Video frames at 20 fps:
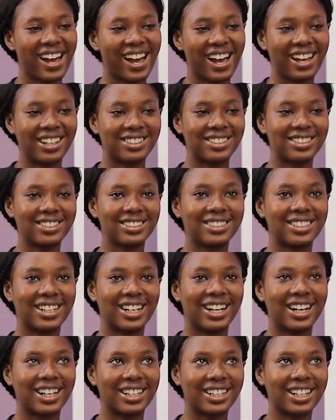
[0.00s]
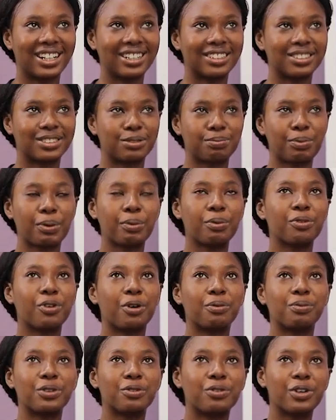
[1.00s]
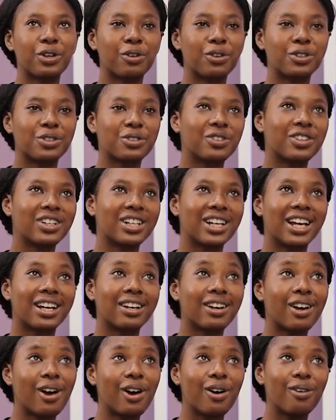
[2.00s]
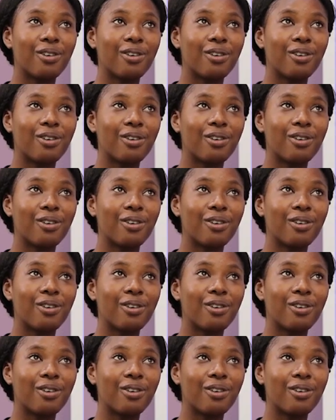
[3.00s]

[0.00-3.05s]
I did that. And people from different countries, they were like,